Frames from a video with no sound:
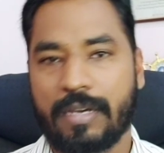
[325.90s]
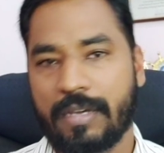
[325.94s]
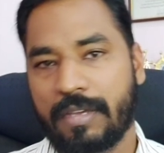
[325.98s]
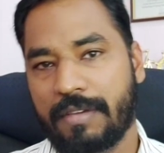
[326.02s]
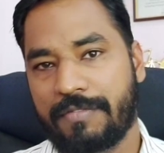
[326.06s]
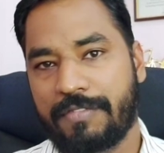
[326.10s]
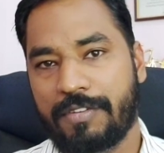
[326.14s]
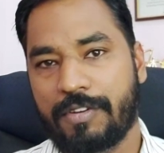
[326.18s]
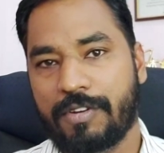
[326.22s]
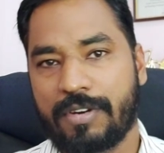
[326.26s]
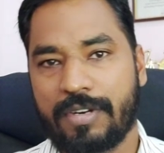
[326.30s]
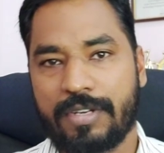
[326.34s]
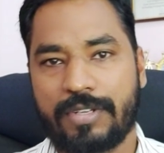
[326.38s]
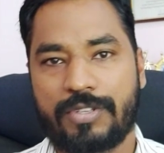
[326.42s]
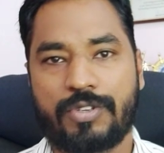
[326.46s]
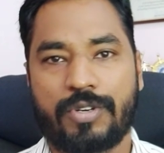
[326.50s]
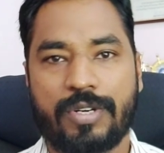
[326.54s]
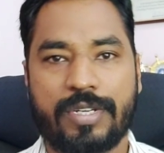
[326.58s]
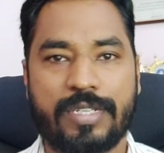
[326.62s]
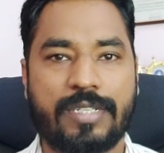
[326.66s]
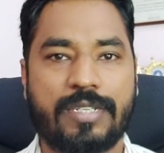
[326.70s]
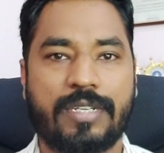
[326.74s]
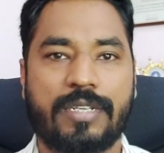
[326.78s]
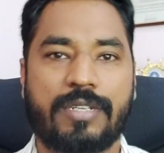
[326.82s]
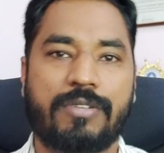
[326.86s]
If you're
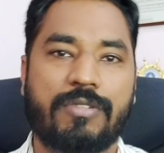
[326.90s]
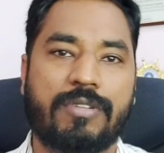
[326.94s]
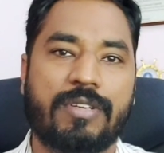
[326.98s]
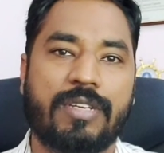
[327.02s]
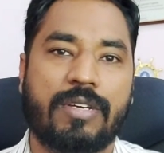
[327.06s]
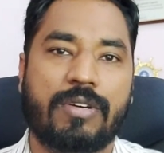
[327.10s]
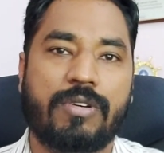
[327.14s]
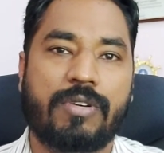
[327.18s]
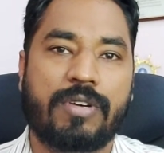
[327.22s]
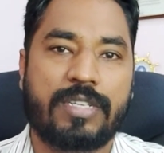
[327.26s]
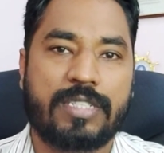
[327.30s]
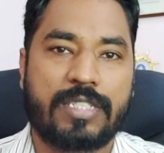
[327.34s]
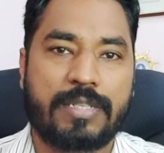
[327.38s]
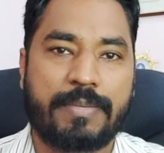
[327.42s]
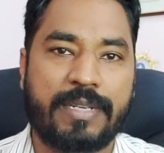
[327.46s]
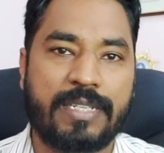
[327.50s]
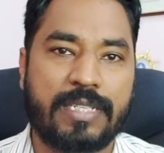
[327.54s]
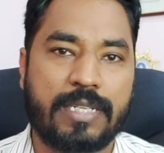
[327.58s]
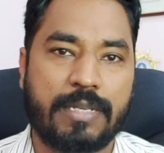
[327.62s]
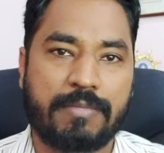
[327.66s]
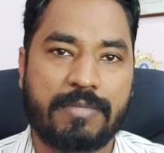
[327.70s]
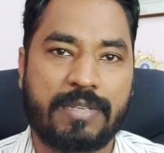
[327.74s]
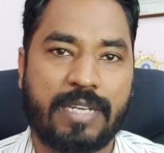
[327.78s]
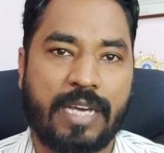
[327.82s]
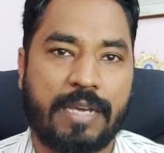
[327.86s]
interested, you can go and
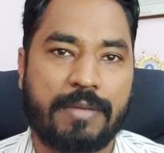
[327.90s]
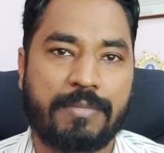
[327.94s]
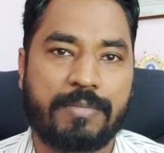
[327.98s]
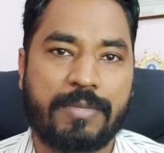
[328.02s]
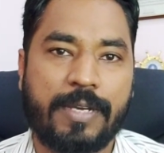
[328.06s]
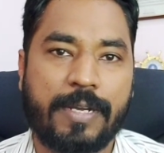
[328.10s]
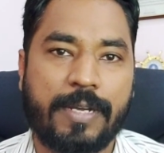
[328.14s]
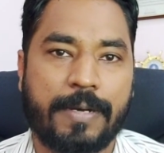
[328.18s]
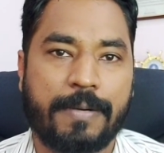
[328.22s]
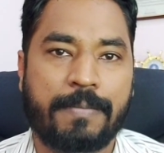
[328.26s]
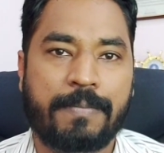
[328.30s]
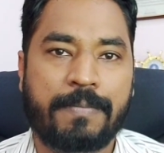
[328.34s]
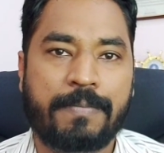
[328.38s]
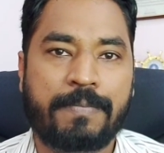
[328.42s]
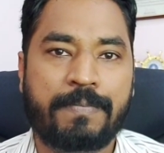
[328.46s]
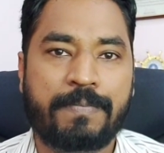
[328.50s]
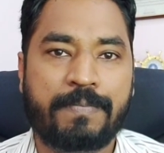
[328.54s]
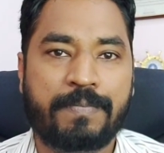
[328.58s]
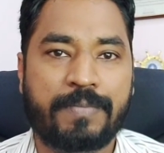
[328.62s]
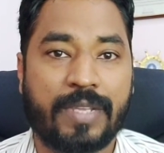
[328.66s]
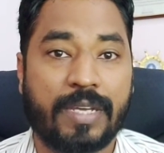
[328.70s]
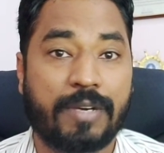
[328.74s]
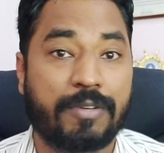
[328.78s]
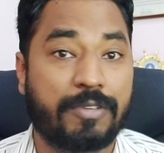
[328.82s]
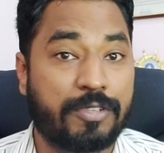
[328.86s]
spend some time there.
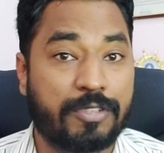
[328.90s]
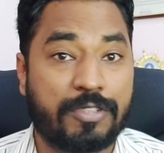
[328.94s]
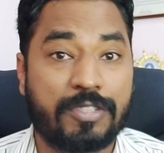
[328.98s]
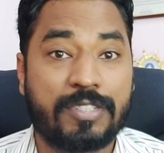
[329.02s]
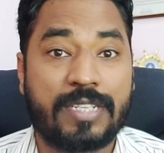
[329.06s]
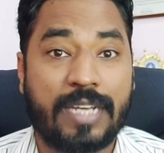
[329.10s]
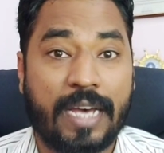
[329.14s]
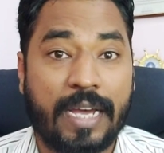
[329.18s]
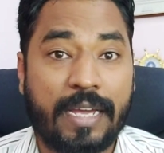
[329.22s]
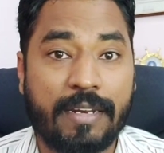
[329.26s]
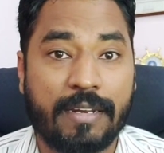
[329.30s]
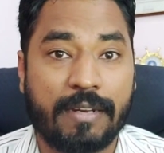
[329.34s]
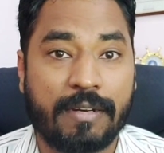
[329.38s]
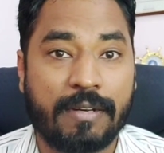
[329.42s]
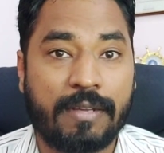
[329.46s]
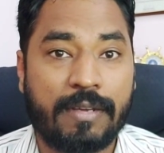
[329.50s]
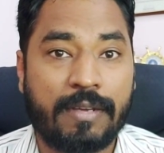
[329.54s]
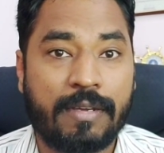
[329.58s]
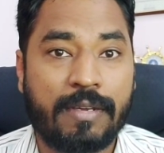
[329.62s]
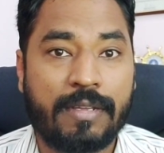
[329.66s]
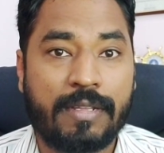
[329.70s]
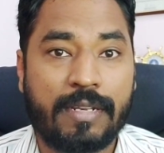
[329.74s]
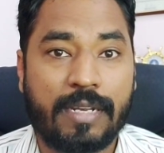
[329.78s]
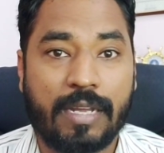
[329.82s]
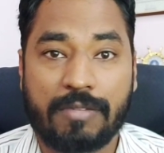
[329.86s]
Now you decided.
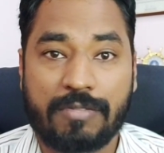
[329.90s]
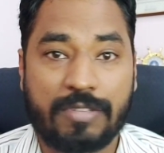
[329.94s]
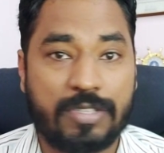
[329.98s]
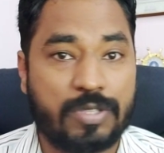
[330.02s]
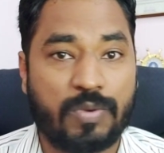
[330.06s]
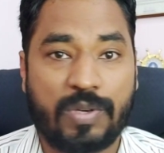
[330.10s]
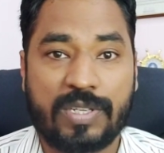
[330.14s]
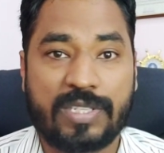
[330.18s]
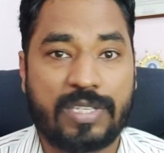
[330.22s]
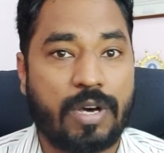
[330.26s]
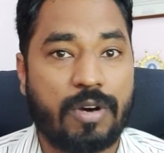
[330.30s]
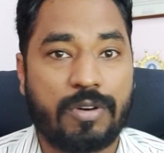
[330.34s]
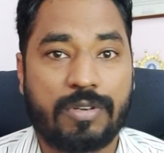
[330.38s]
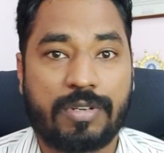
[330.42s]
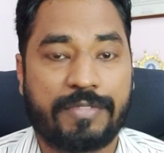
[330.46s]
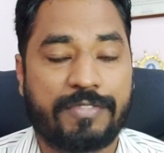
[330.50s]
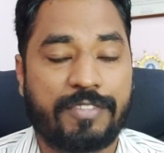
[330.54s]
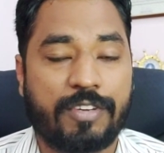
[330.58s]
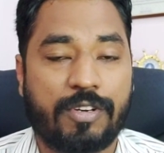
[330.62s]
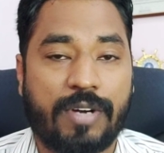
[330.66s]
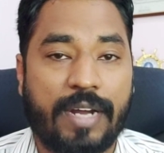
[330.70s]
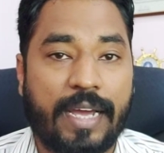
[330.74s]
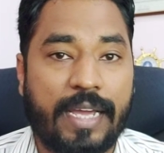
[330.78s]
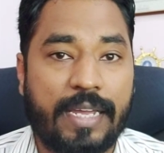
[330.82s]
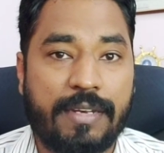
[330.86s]
Now this was out of
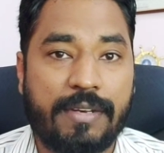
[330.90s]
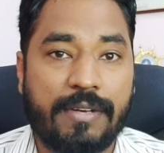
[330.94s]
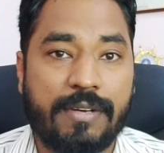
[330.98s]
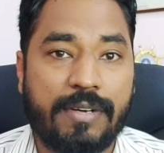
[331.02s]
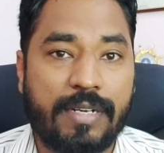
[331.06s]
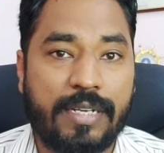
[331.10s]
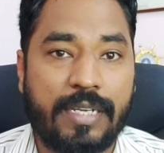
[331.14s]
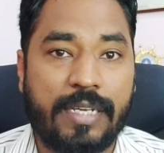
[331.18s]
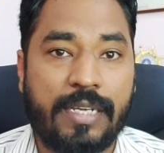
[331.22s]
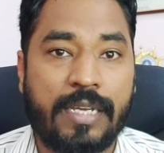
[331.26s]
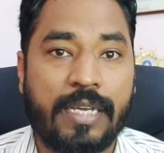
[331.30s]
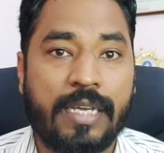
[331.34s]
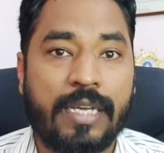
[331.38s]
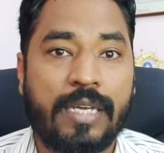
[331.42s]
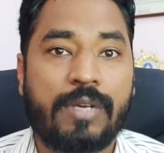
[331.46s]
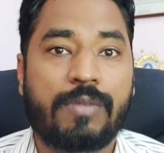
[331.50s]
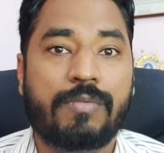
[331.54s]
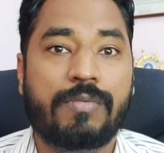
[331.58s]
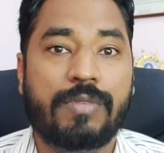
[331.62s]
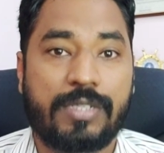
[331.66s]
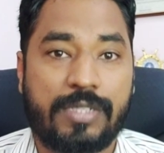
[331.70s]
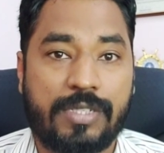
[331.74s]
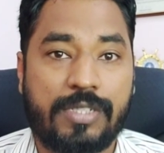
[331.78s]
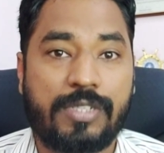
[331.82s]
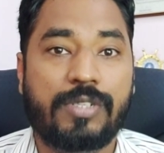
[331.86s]
your itinerary,
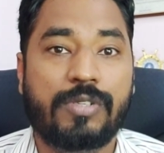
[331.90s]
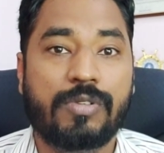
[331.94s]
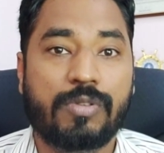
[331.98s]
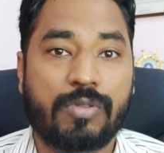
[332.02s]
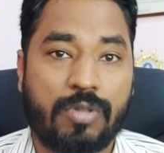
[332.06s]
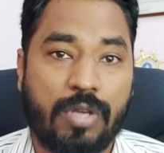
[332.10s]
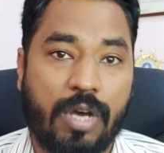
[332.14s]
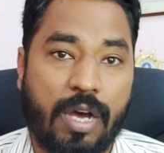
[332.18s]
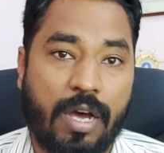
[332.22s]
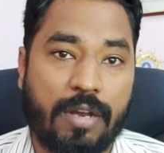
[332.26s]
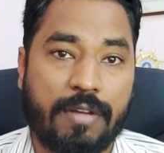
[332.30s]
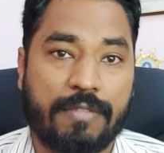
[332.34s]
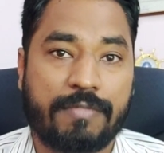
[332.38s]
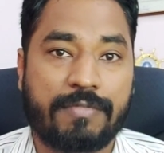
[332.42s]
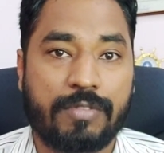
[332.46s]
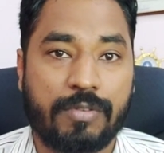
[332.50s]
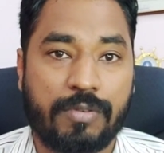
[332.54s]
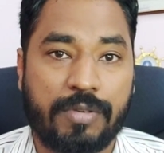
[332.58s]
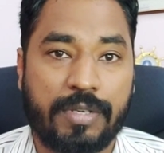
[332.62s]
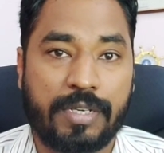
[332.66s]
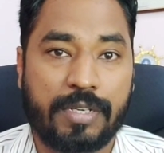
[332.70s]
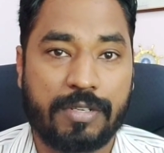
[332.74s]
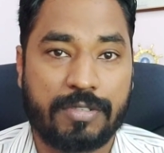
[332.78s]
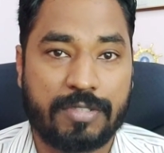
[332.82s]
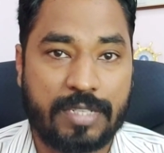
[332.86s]
which you thought of
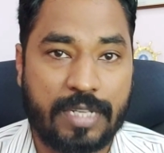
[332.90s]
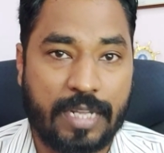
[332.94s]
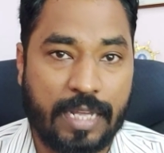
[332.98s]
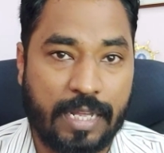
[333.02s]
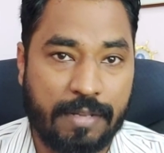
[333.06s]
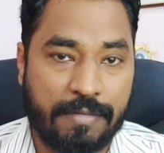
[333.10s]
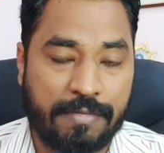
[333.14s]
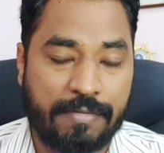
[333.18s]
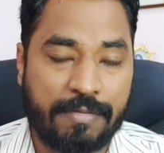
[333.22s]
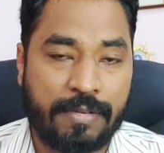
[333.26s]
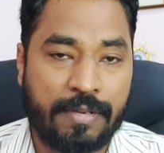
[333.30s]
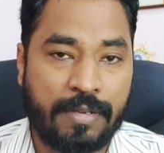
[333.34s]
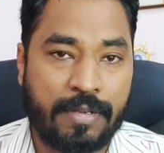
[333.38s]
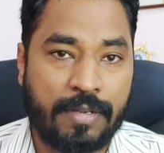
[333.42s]
doing yourself.